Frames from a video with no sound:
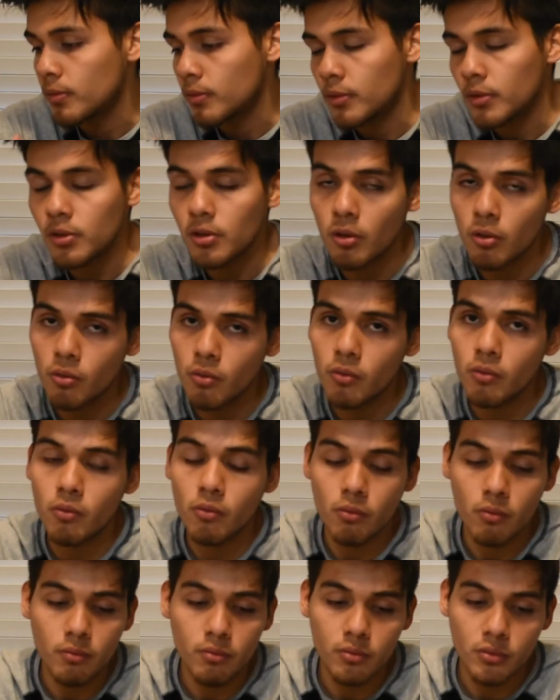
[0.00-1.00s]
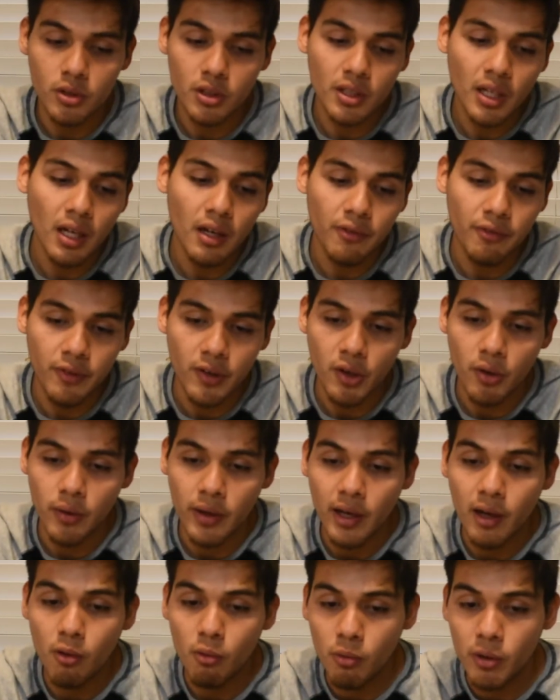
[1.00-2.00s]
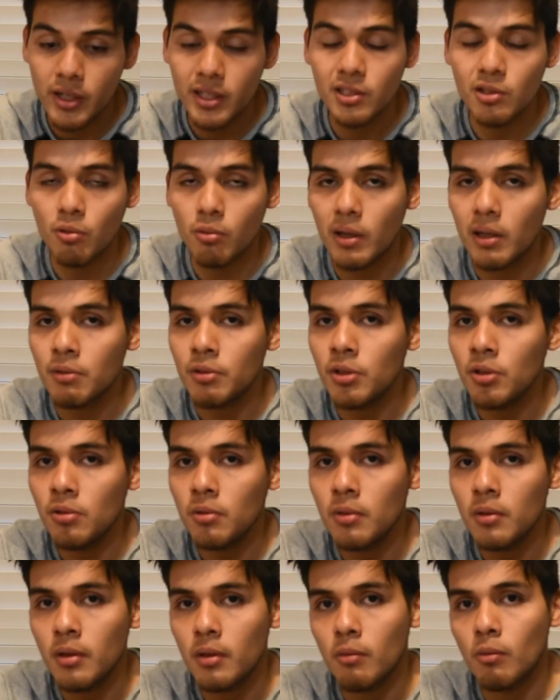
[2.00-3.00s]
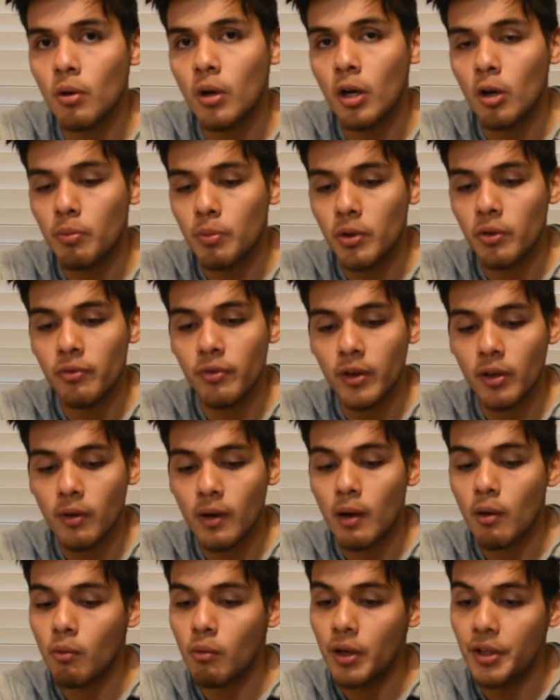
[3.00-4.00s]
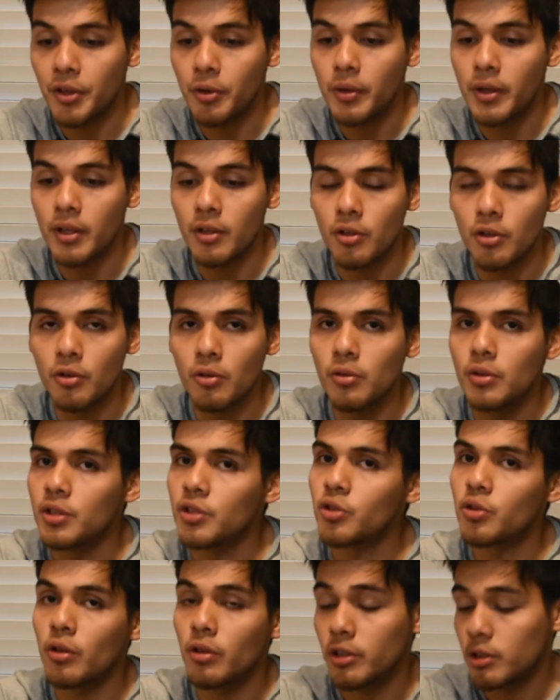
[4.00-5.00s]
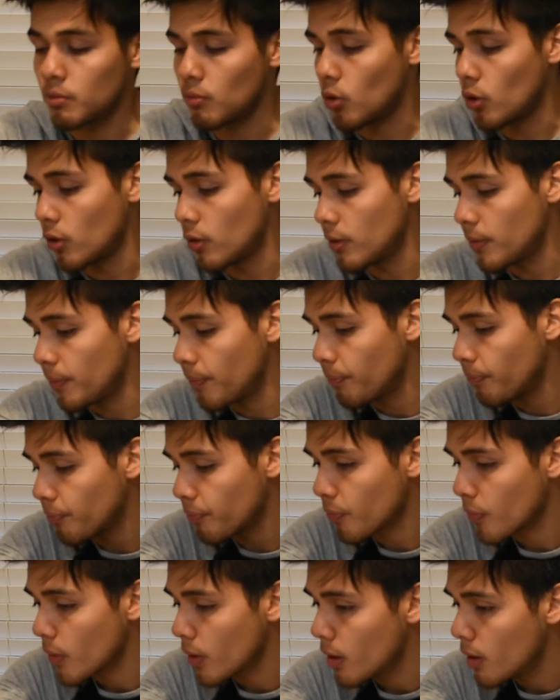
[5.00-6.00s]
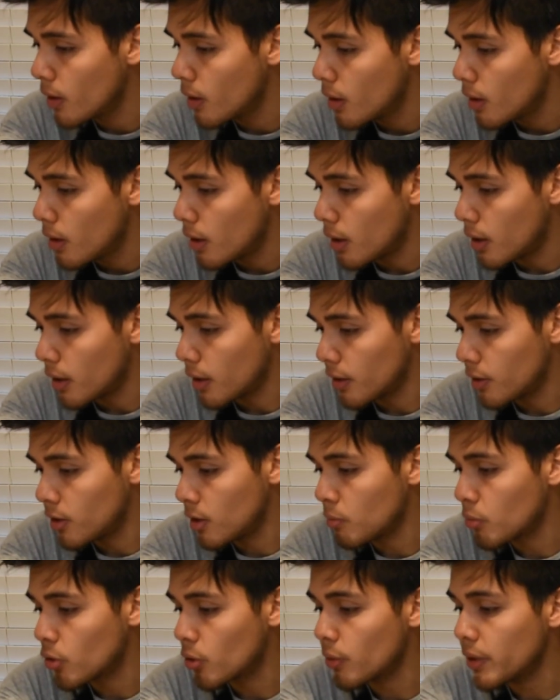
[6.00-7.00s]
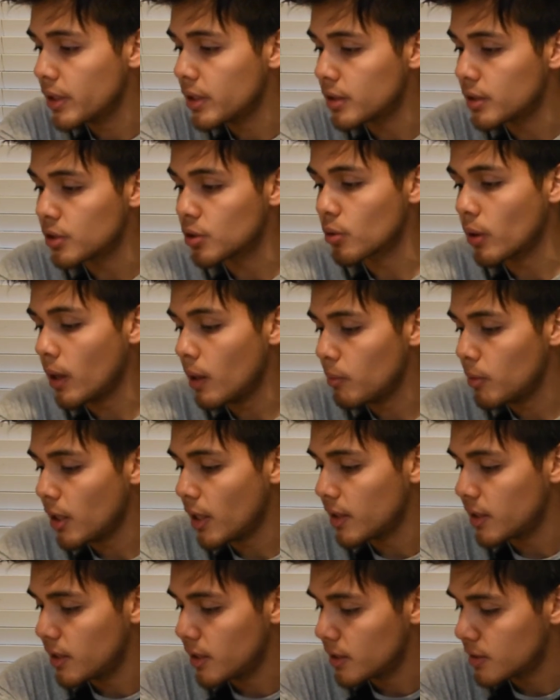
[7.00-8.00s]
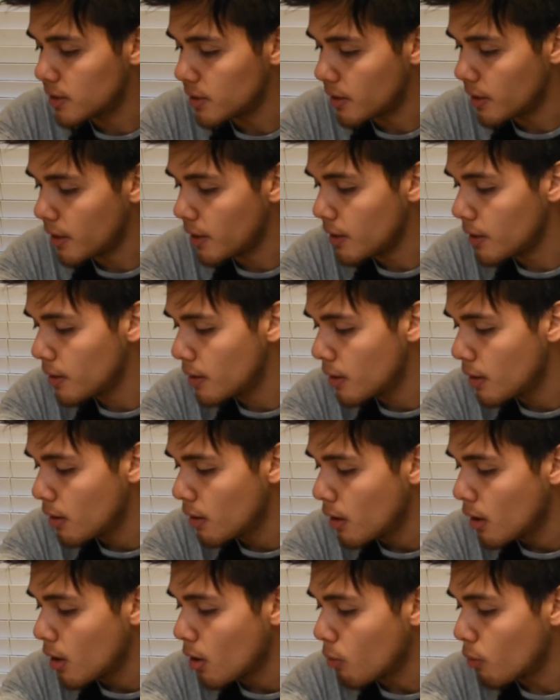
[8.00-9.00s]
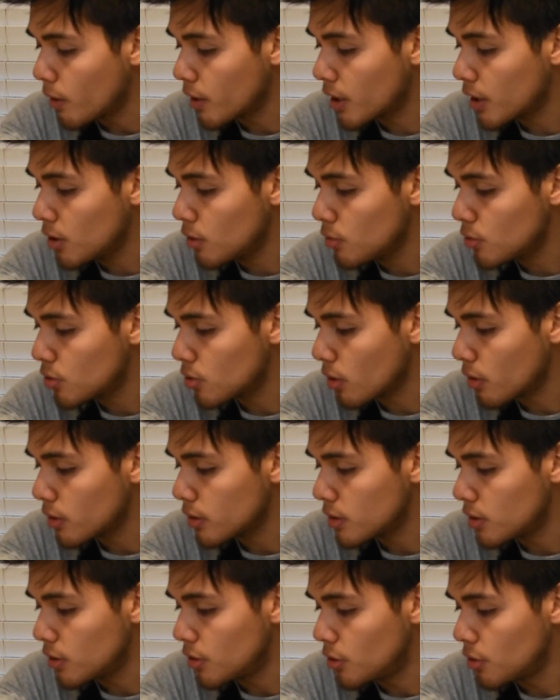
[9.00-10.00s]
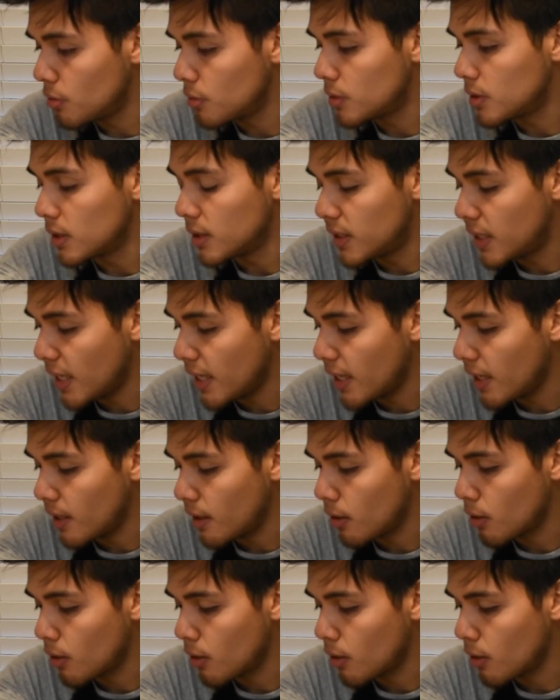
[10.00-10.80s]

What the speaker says: So just kind of figuring out what is around you will help you figure out what you can do to start small. Number 3, describe the idea today. What can you start to do today